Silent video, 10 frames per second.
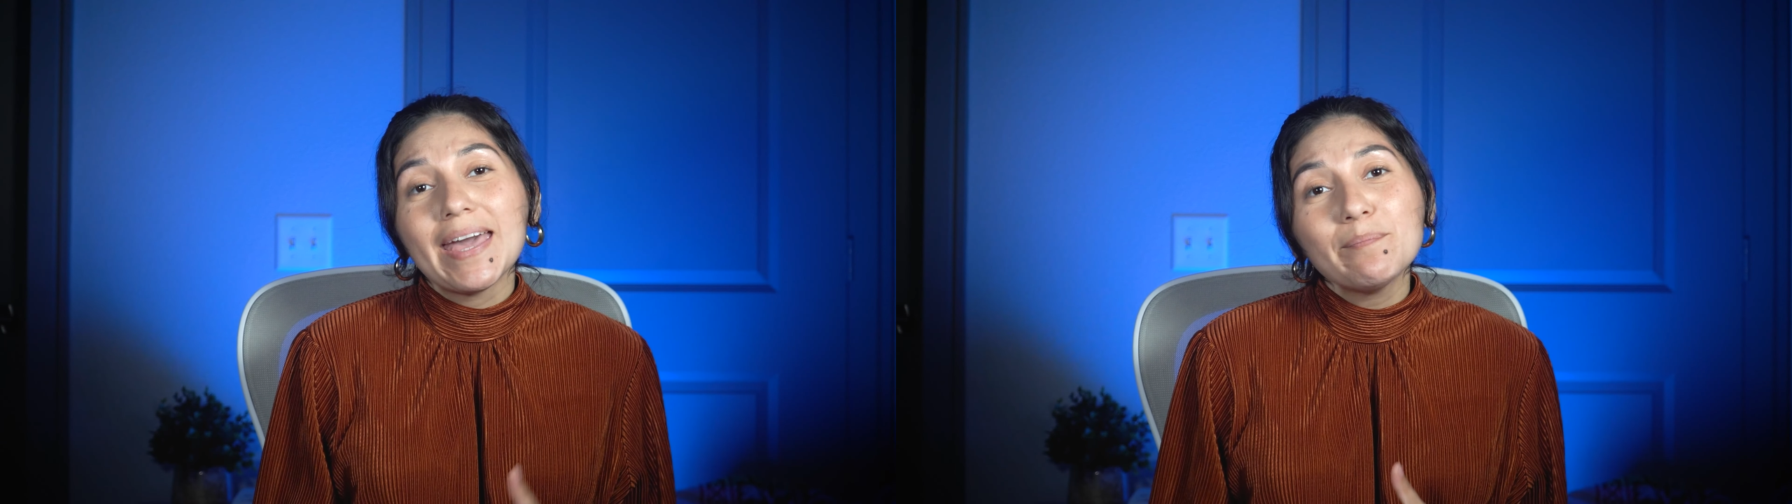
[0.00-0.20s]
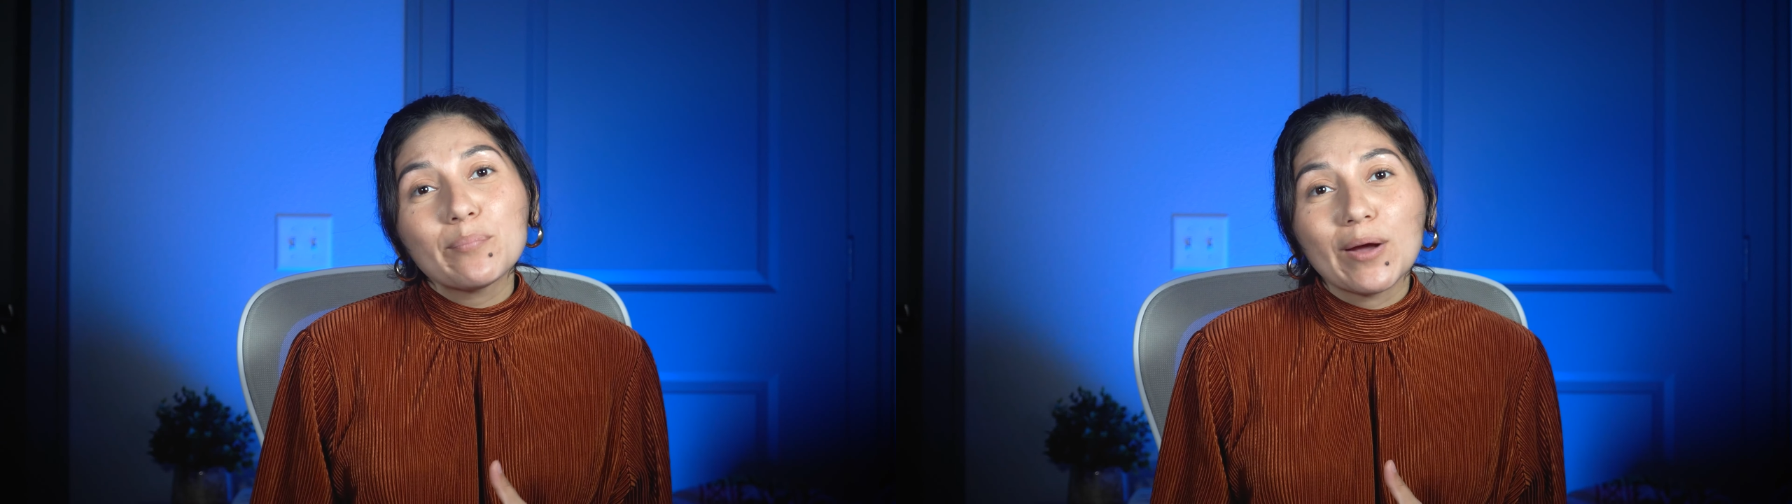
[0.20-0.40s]

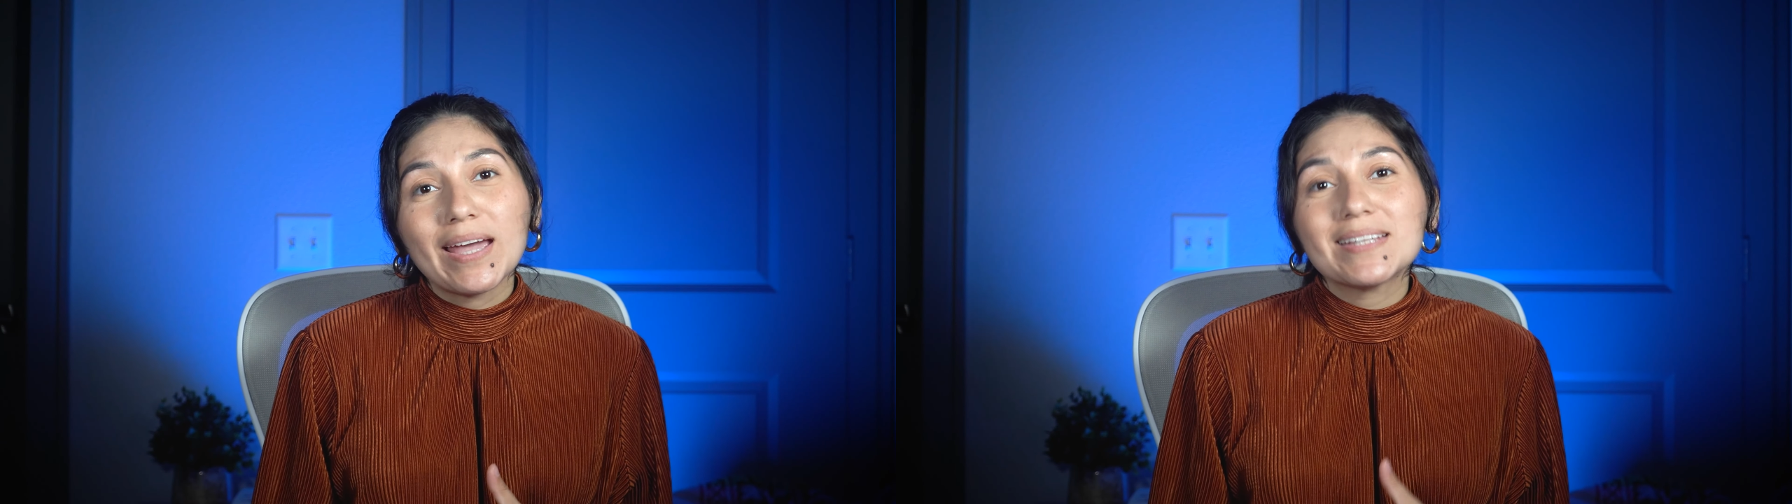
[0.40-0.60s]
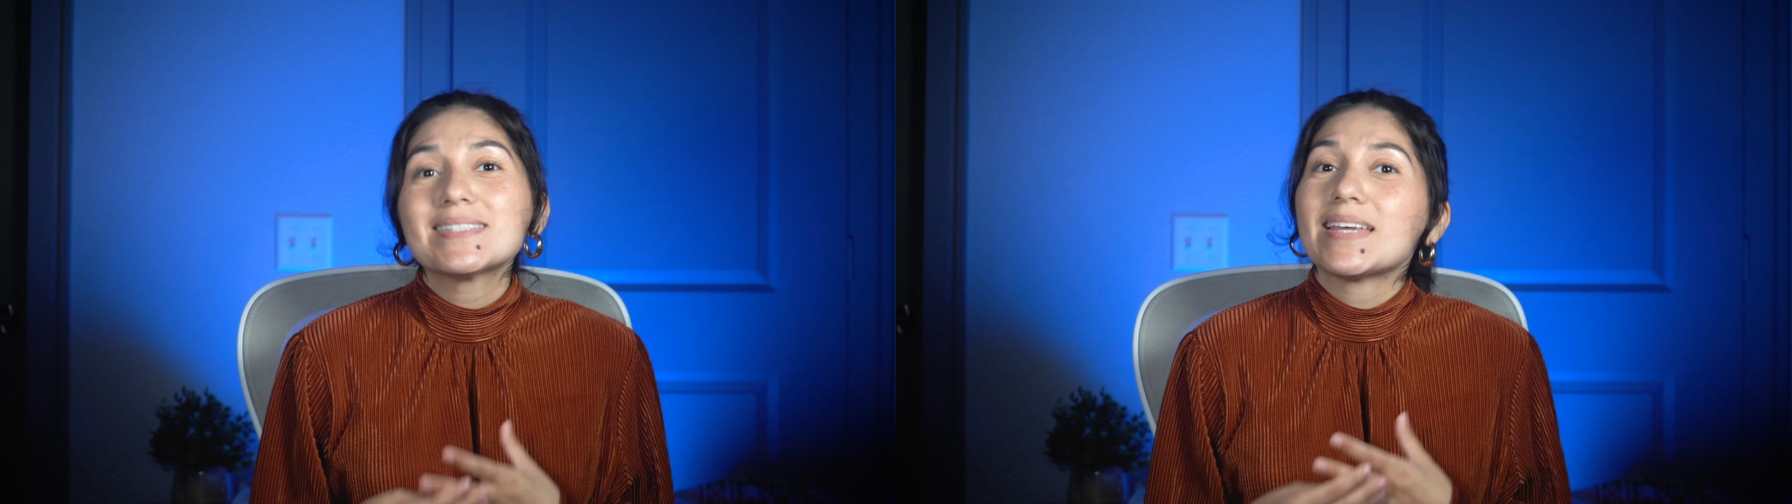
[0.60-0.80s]
and
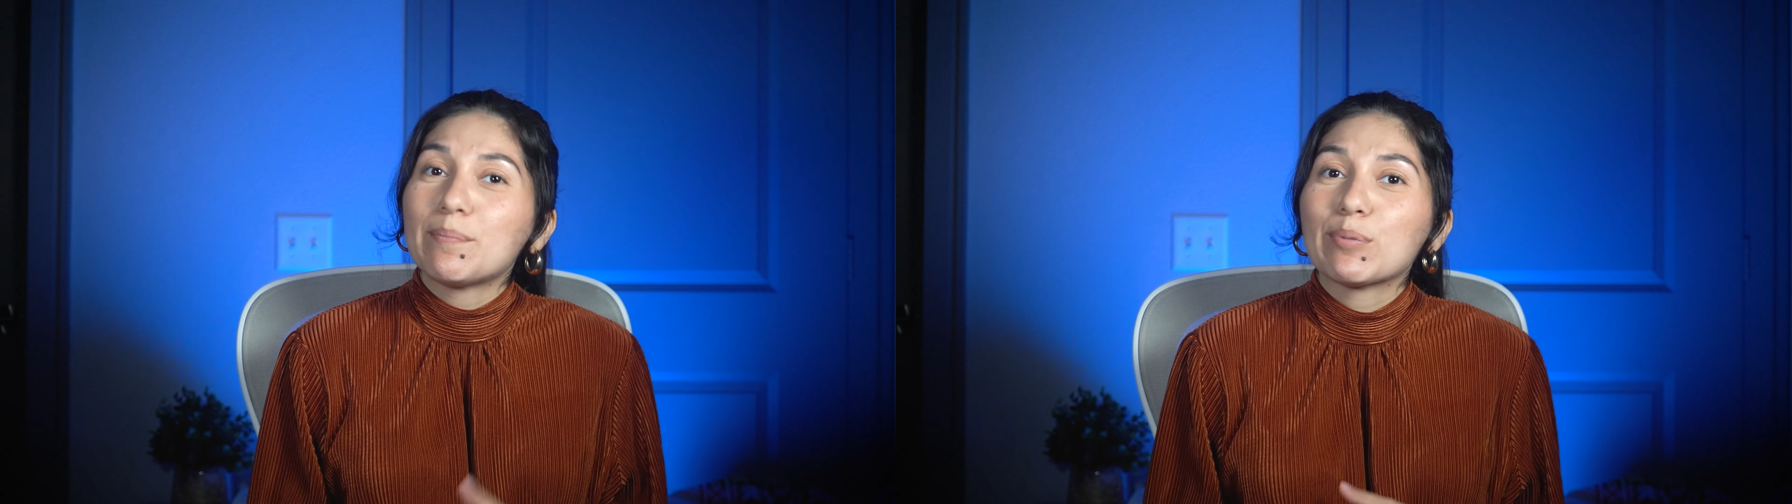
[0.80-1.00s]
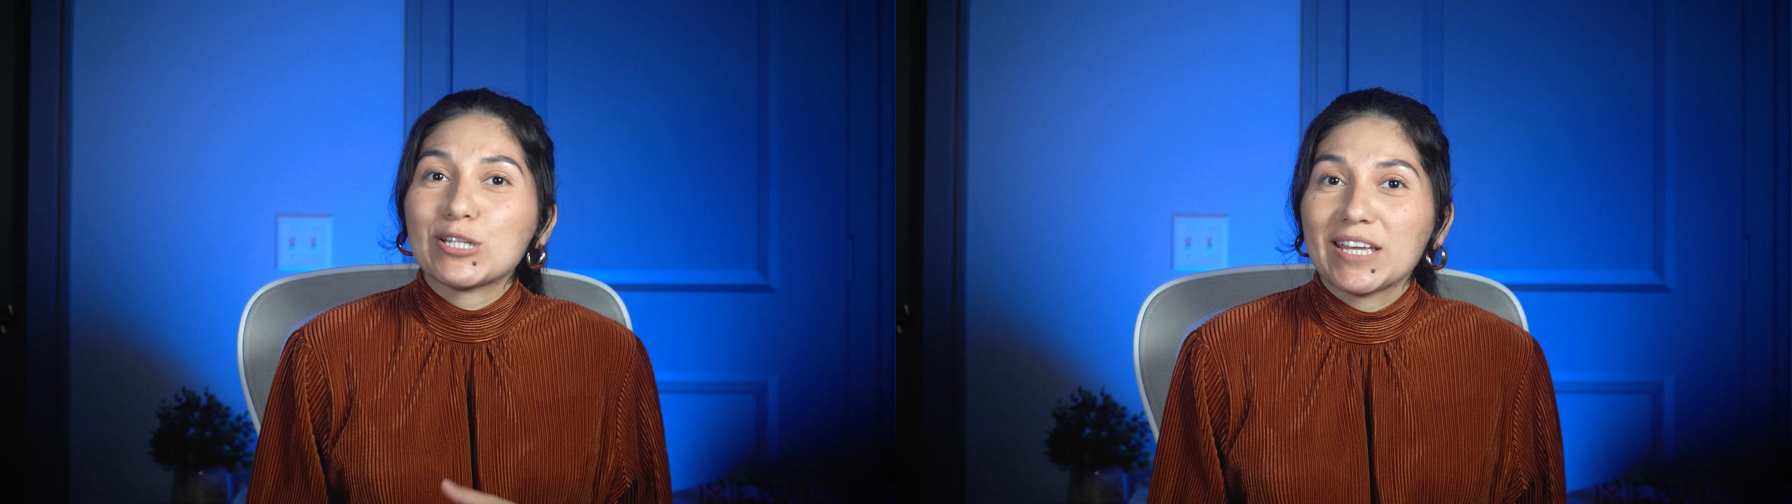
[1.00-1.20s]
brands
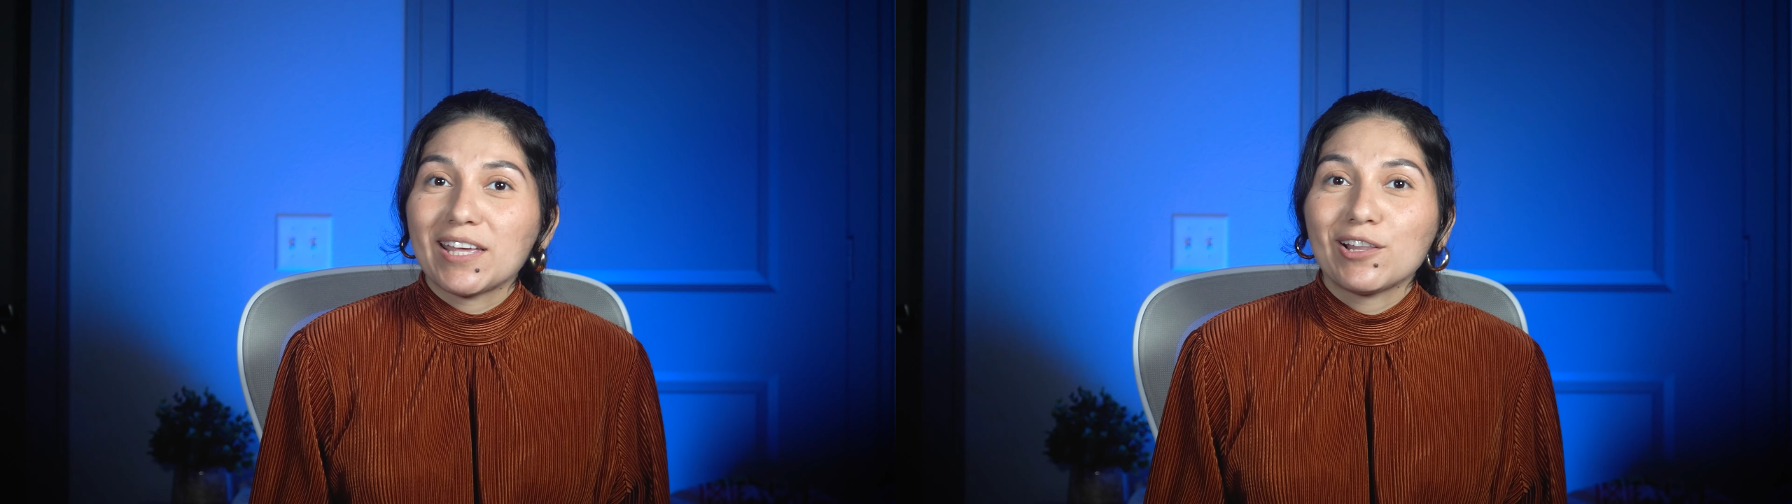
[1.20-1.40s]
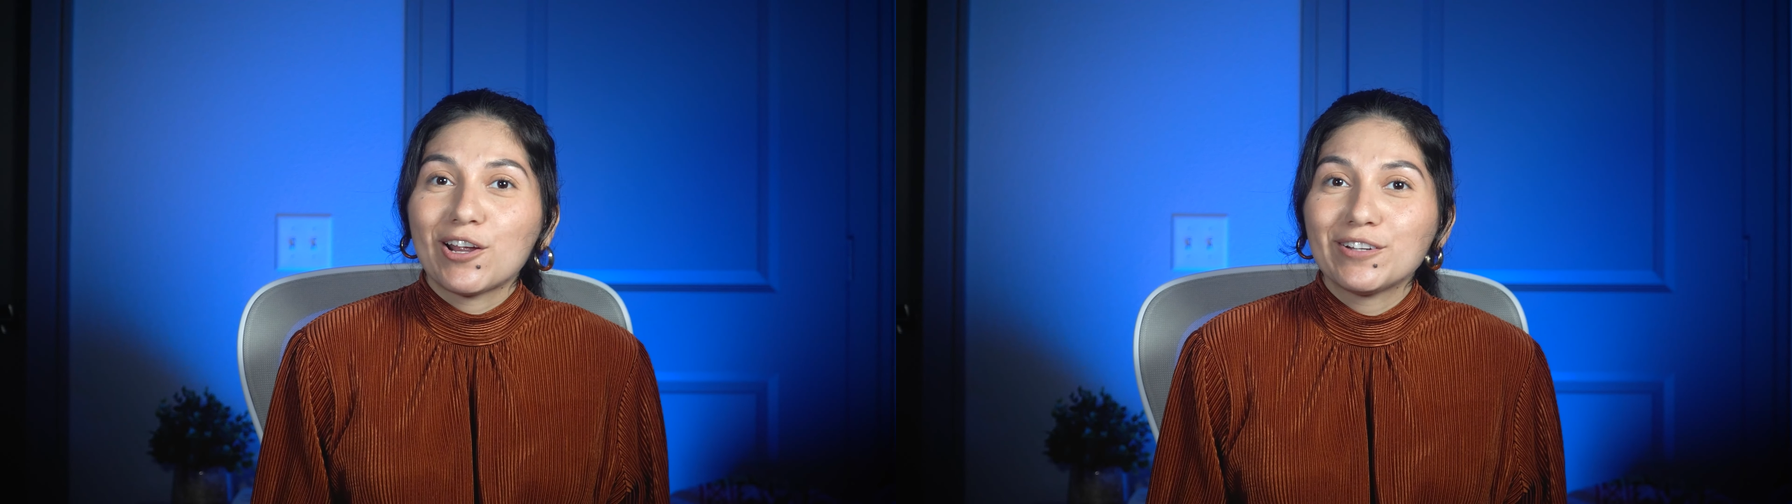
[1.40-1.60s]
in
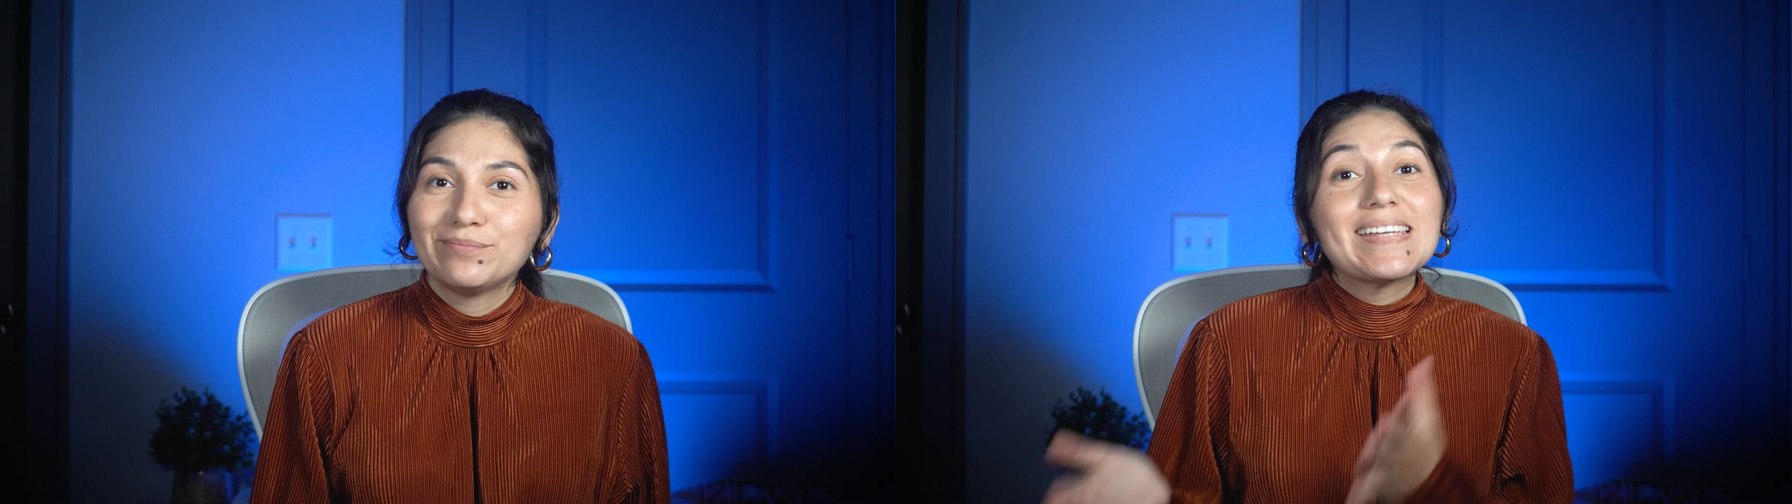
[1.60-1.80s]
particular.